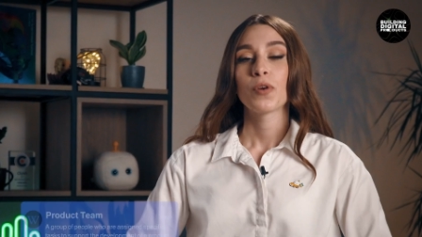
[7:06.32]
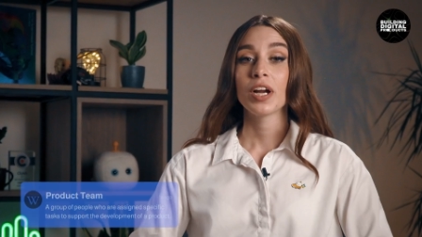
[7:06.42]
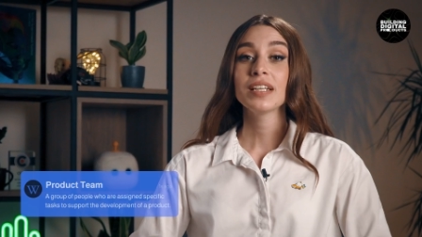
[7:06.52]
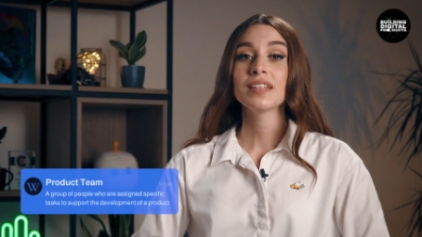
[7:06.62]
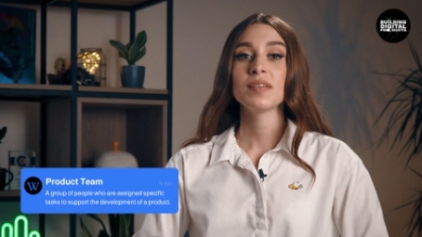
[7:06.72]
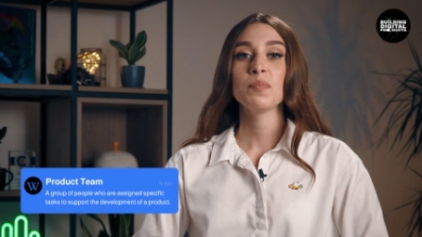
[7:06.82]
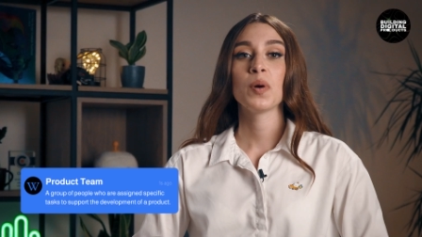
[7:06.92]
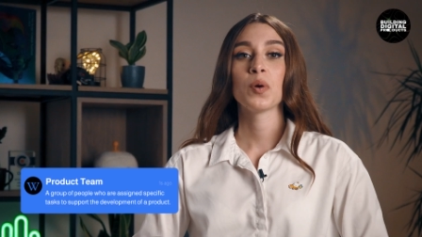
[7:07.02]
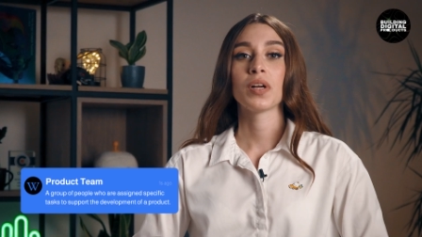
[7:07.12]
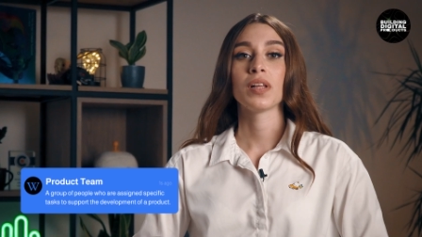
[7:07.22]
Product team
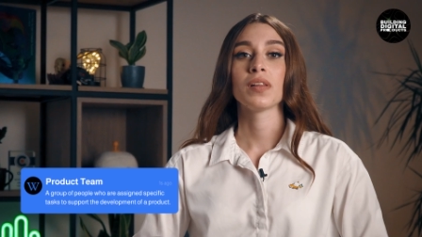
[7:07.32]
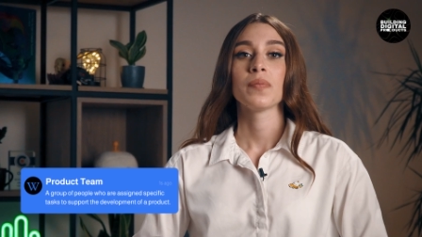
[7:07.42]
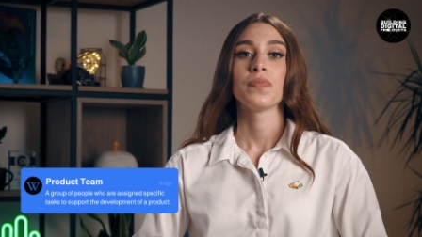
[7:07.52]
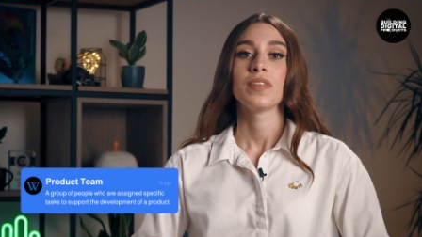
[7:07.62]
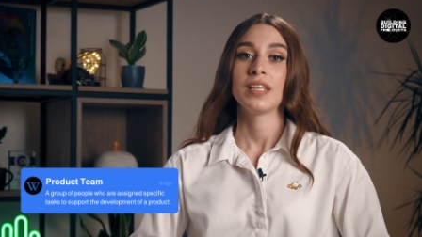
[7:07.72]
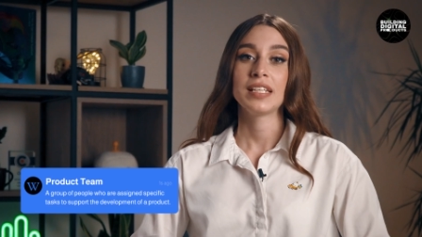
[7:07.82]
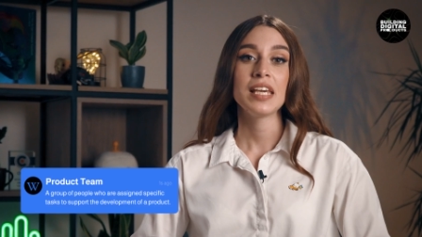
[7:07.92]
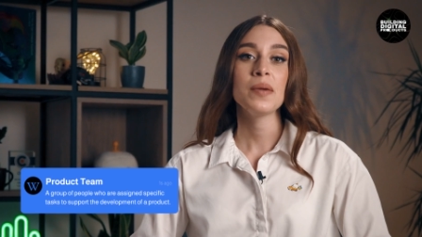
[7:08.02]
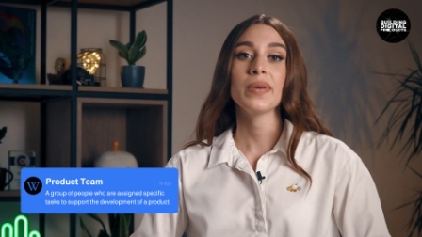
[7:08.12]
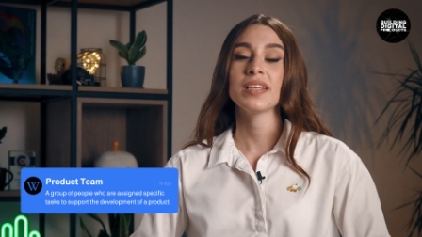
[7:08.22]
model. The
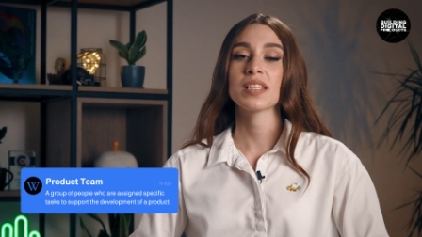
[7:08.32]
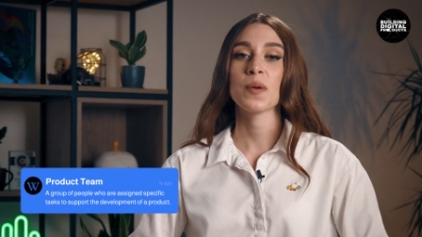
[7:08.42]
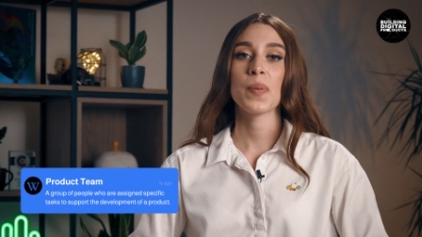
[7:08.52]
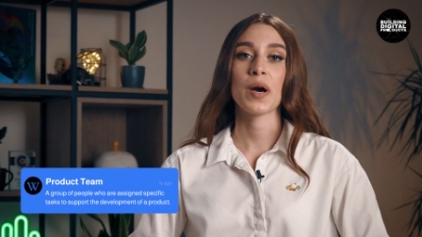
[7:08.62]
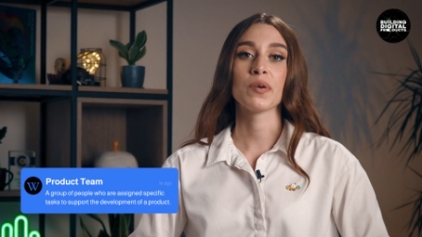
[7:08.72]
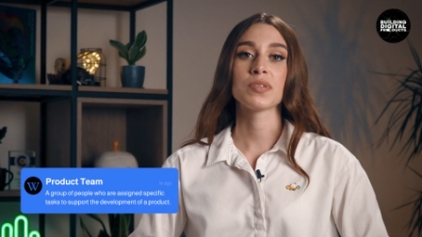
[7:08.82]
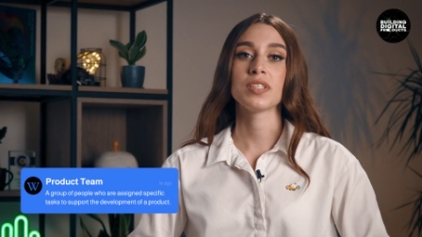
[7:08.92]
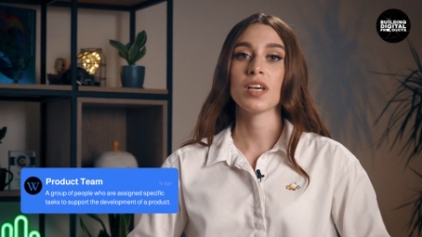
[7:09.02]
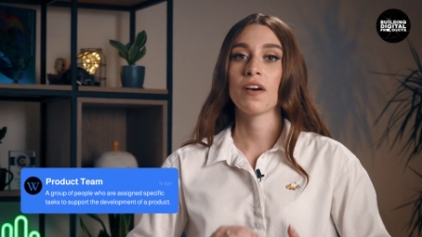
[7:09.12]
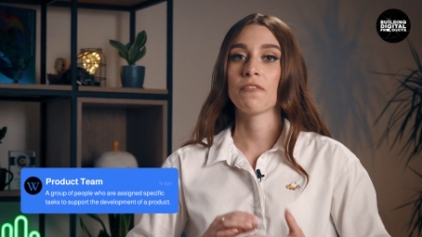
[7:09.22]
team is
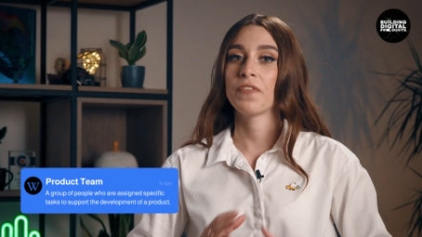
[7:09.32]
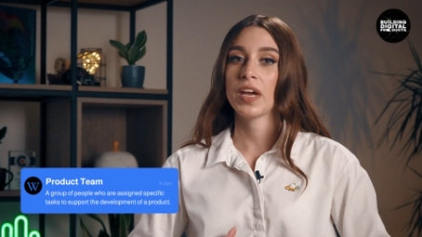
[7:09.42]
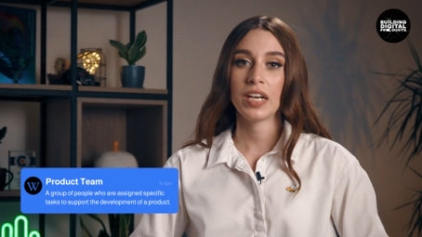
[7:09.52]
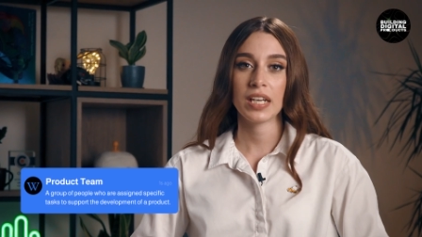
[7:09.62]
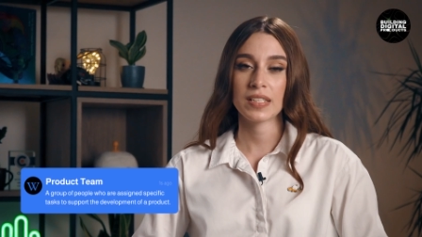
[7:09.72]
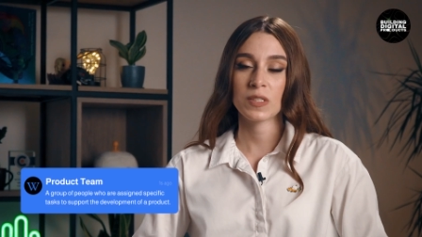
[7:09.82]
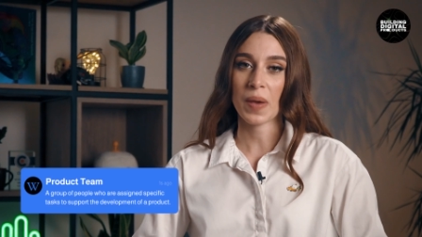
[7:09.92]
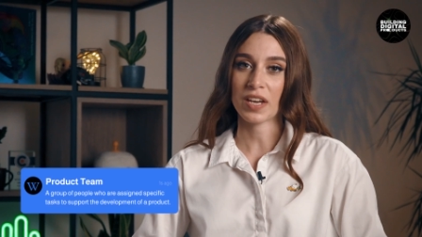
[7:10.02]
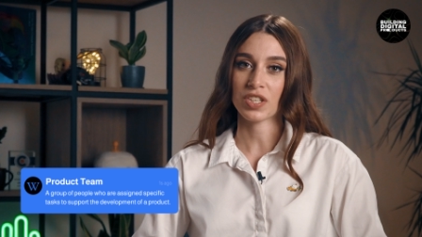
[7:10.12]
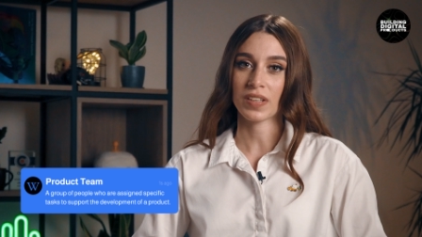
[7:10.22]
composed of various
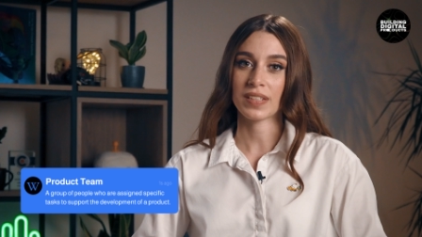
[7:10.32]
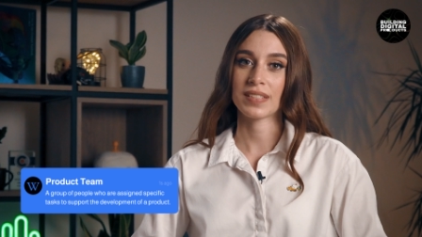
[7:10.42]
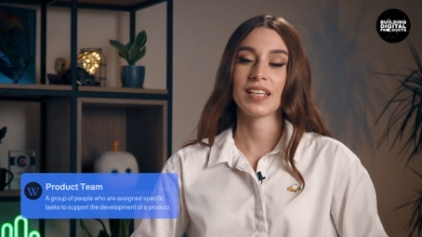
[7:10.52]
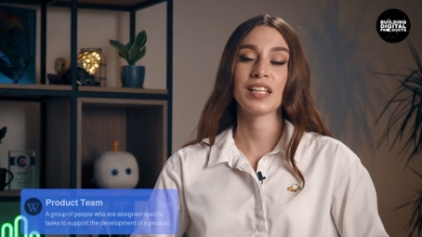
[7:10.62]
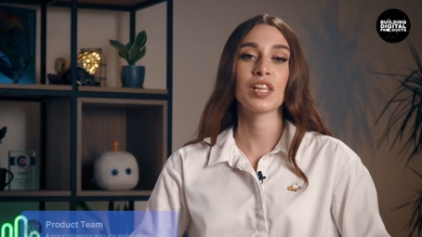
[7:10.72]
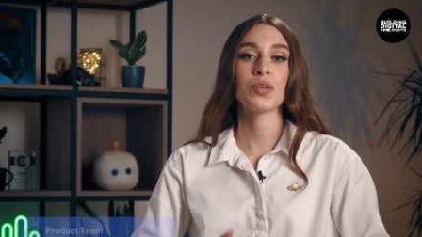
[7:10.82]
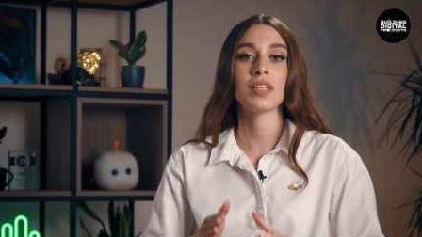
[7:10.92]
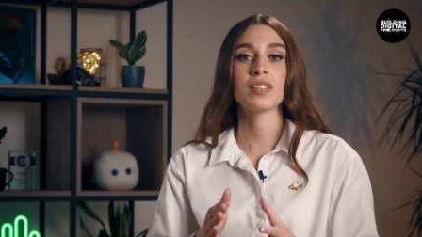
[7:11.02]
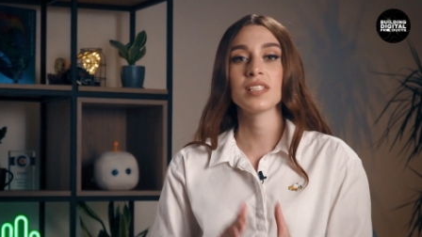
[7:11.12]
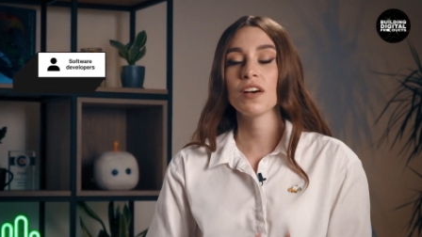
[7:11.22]
specialists,
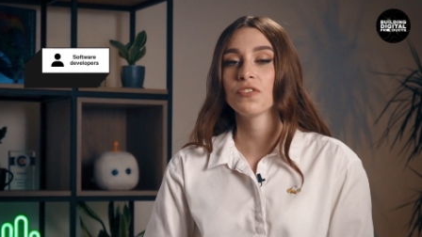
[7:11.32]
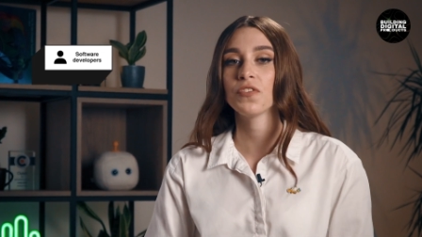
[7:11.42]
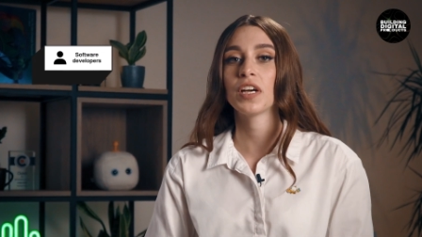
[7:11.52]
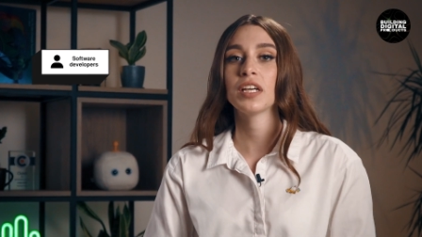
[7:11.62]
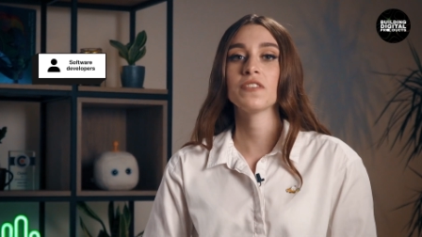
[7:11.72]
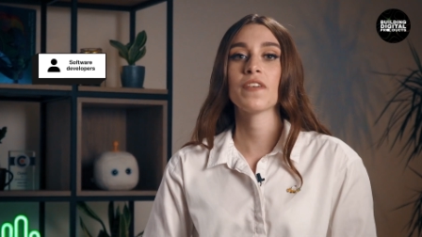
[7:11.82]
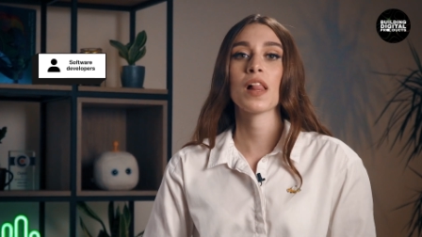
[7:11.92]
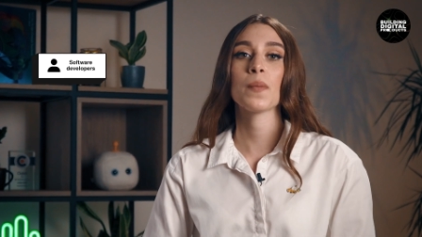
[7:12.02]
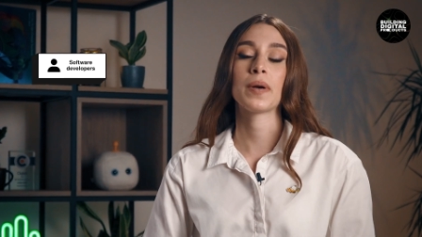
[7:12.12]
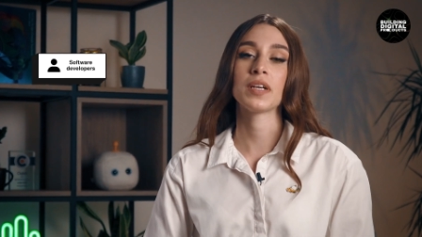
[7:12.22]
including software
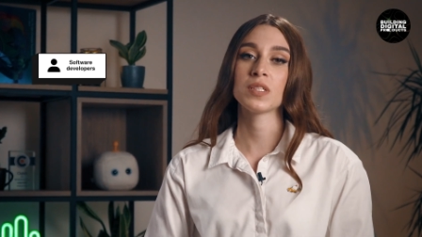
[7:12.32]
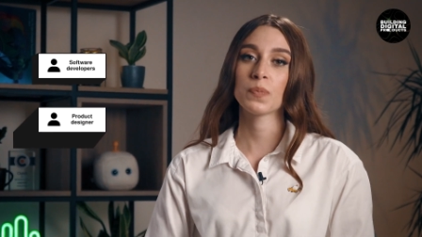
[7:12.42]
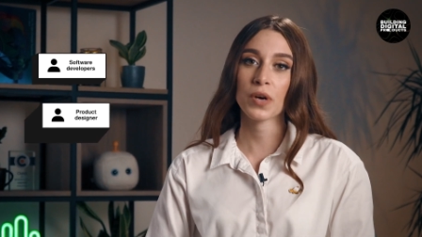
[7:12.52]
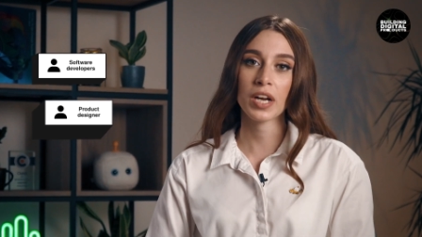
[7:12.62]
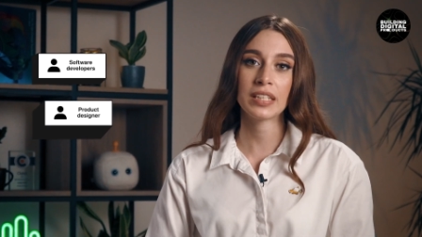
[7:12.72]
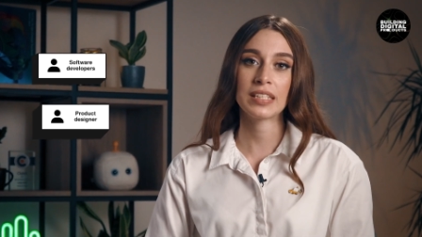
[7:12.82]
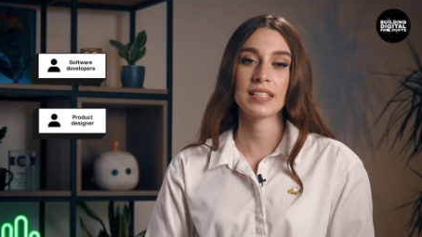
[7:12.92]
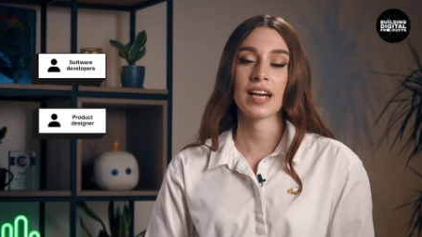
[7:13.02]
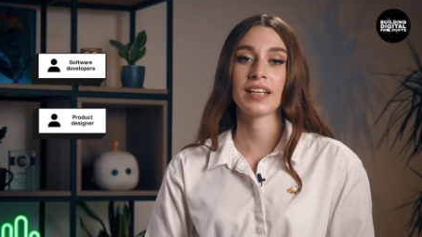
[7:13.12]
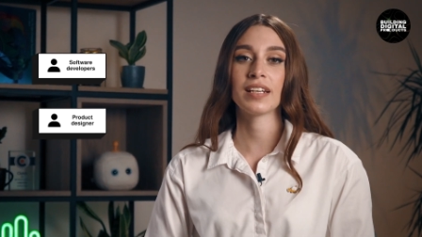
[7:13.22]
developers, product
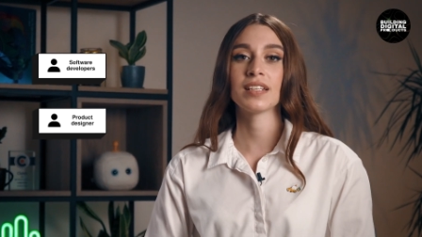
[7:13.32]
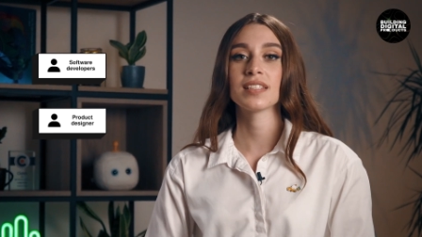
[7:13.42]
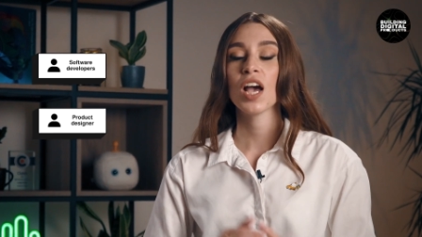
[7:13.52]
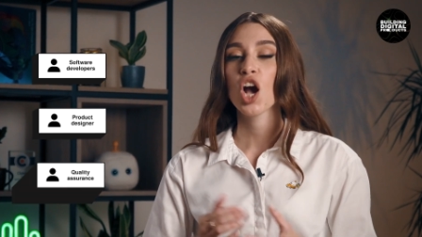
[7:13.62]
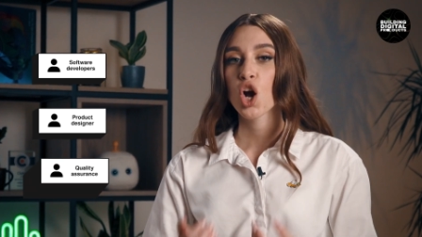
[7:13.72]
designers,